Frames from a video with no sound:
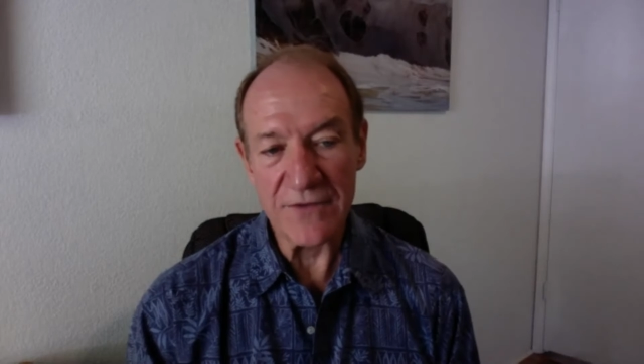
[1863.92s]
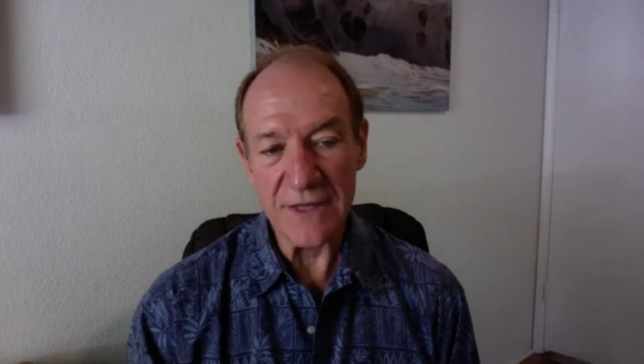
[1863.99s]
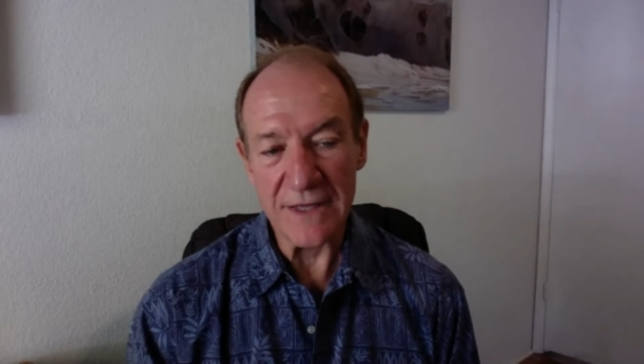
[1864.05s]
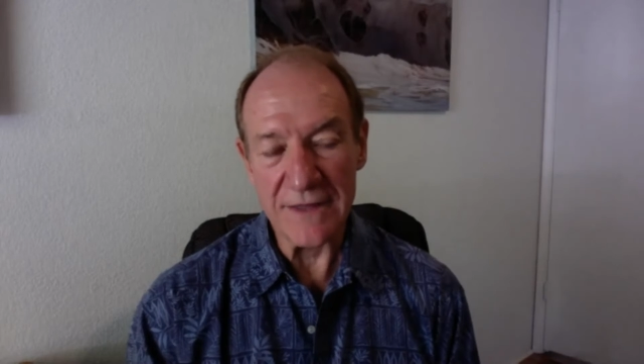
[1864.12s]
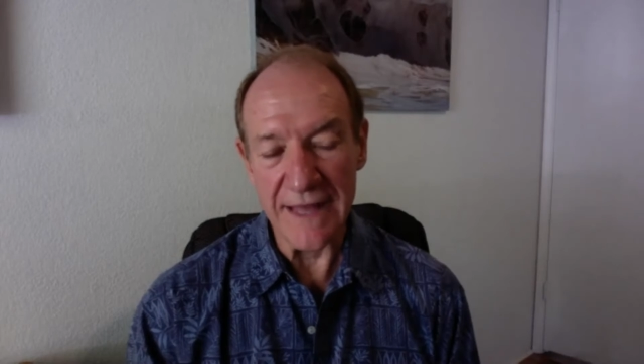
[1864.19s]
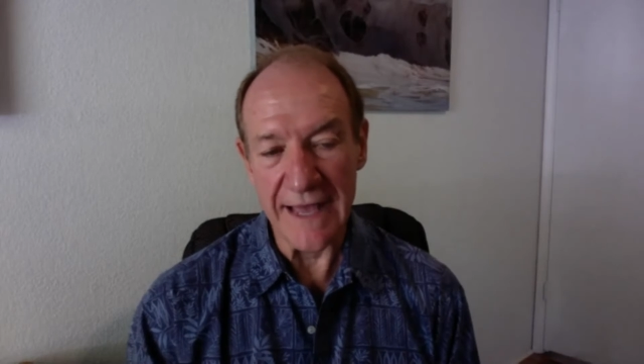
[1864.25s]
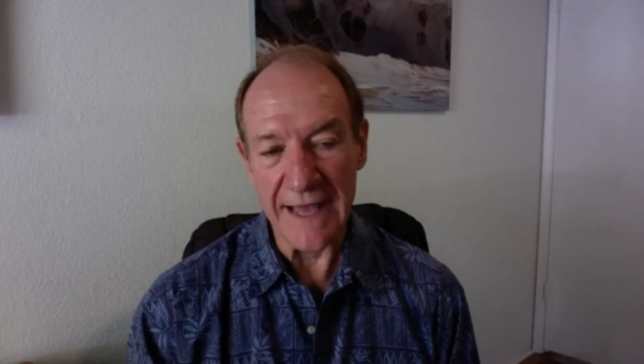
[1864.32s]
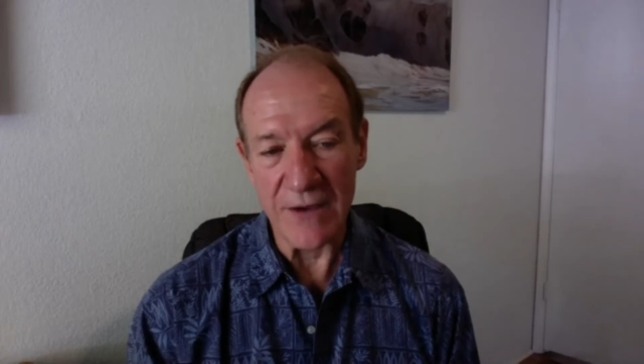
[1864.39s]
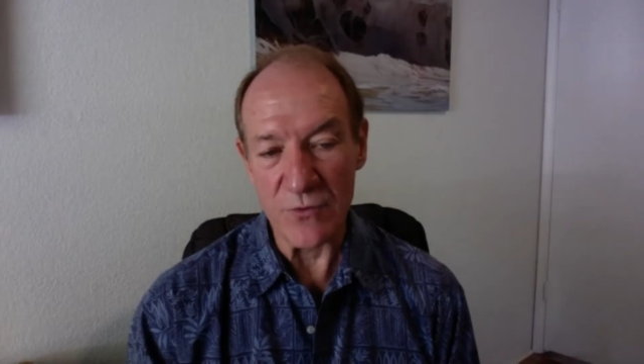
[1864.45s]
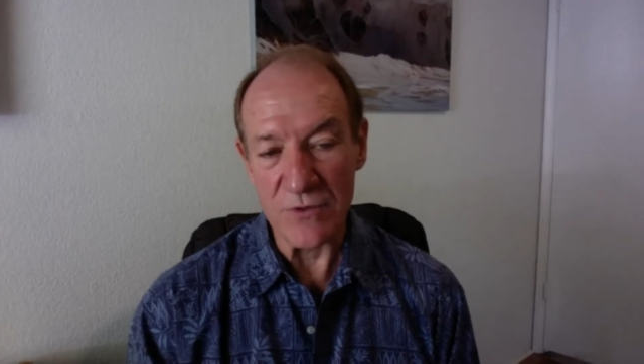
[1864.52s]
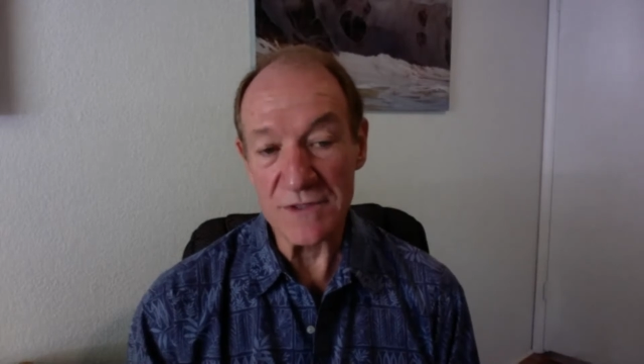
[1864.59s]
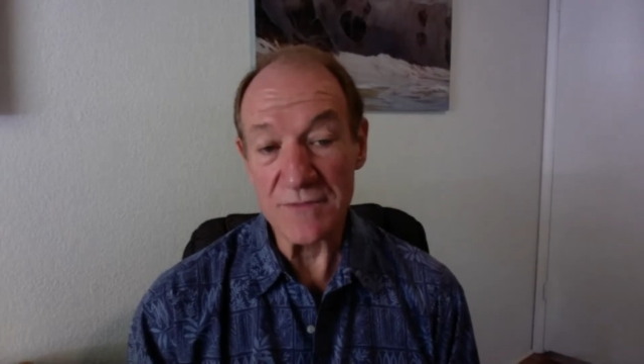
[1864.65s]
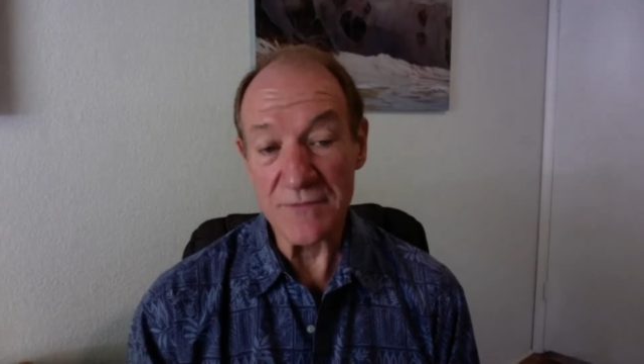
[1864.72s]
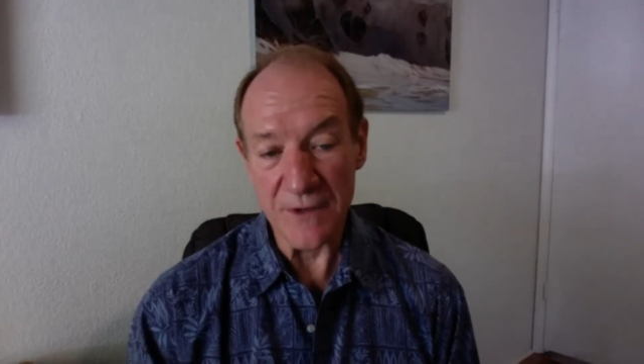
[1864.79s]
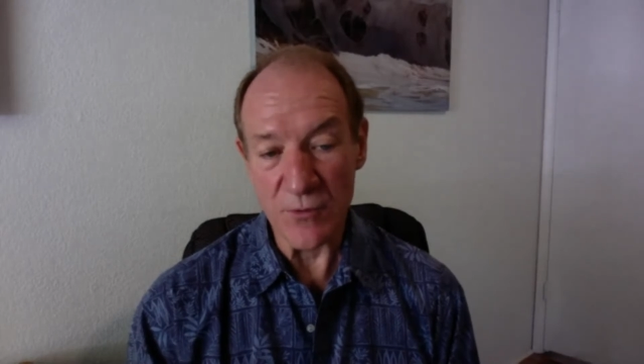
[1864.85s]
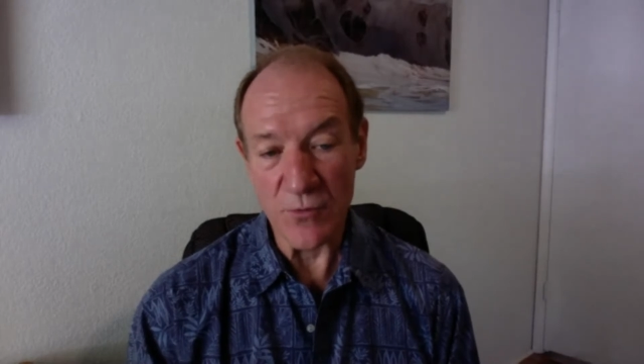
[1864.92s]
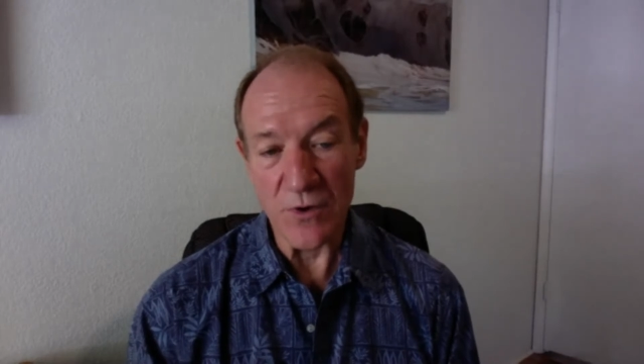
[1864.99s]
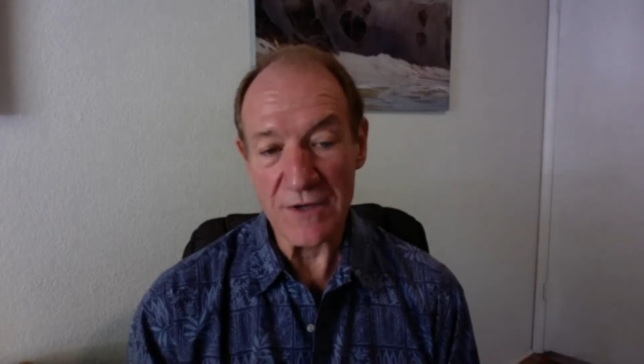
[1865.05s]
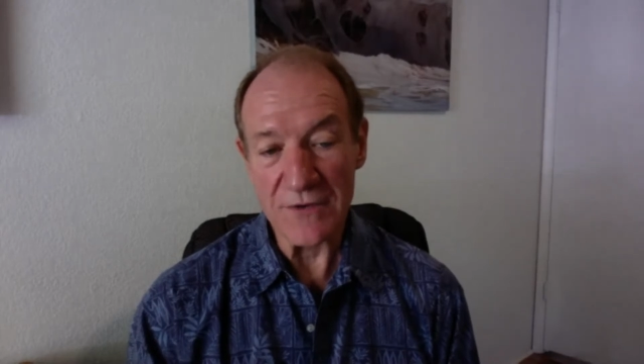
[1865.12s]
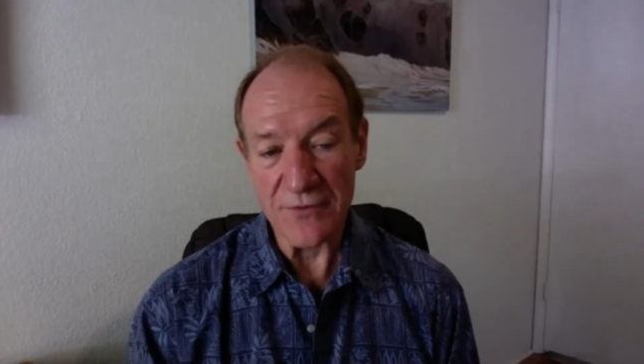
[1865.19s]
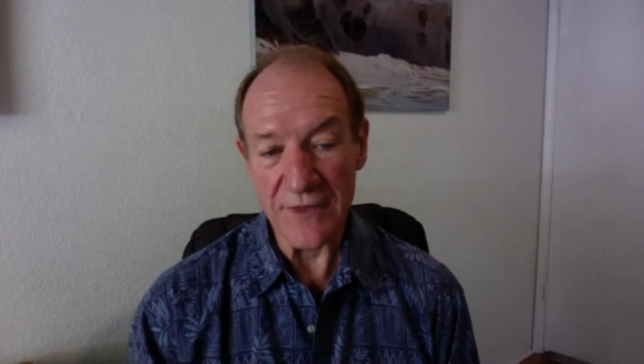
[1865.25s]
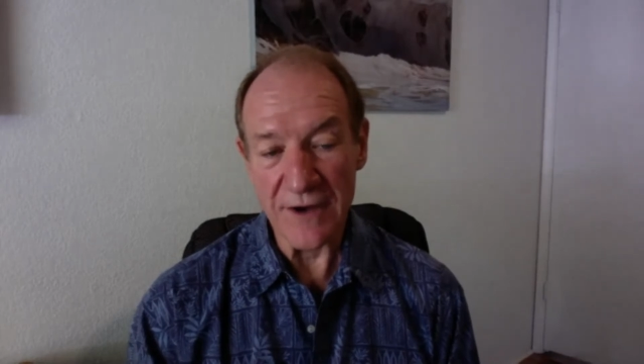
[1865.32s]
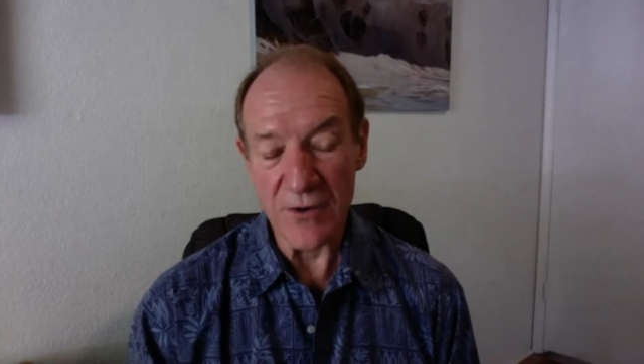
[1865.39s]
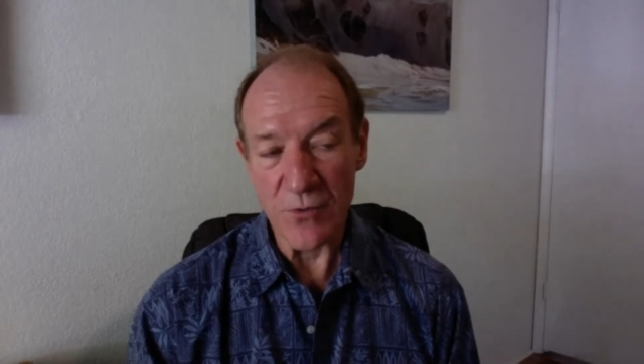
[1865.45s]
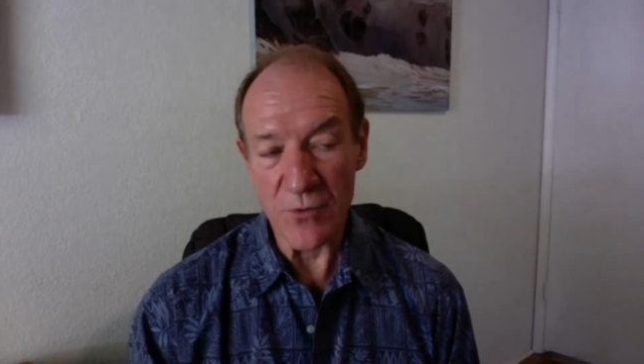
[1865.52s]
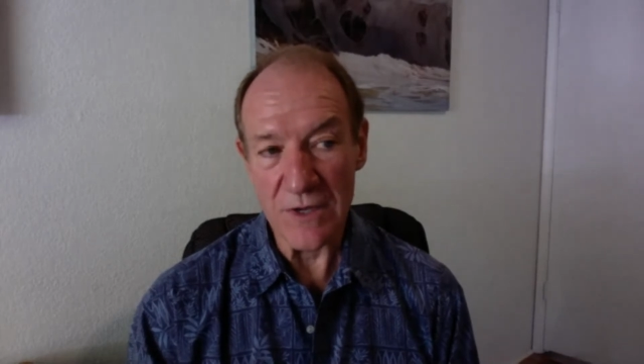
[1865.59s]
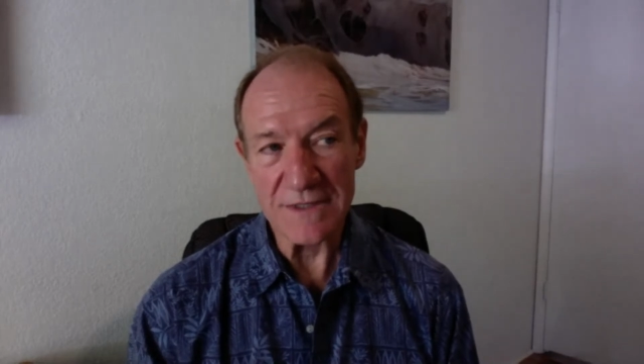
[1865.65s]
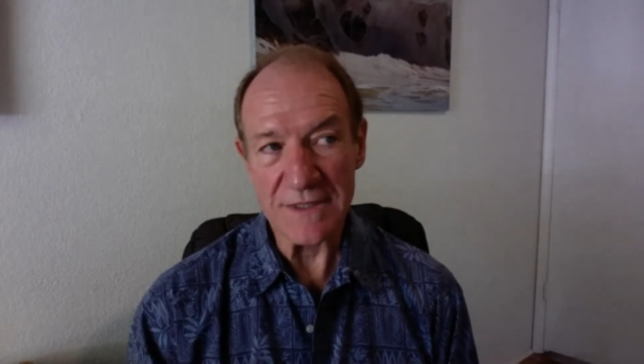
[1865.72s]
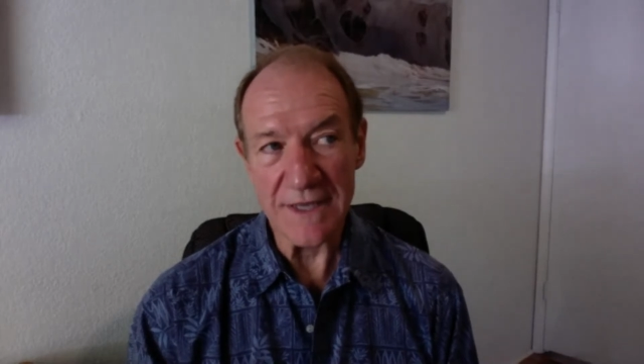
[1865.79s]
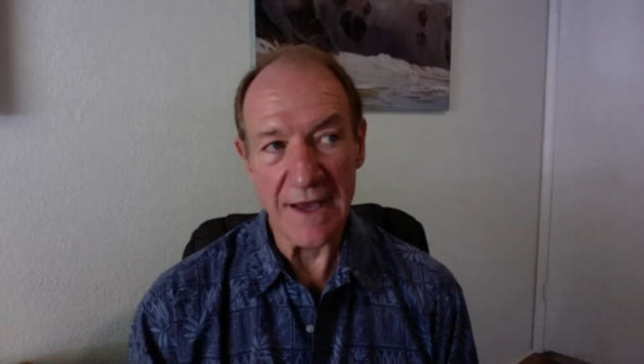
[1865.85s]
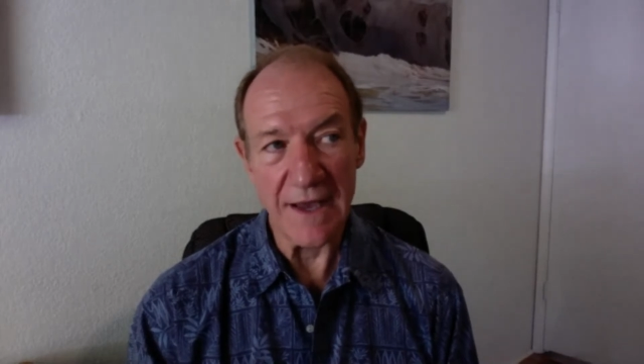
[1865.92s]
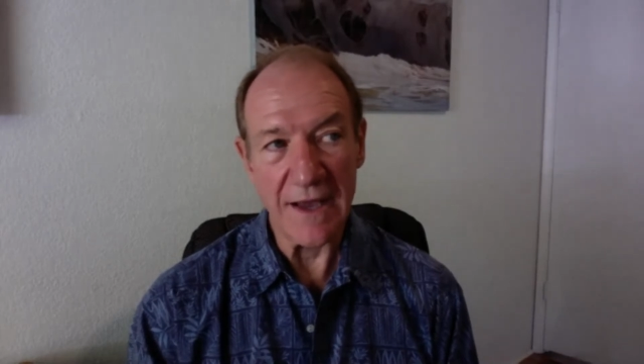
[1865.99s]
in that was there was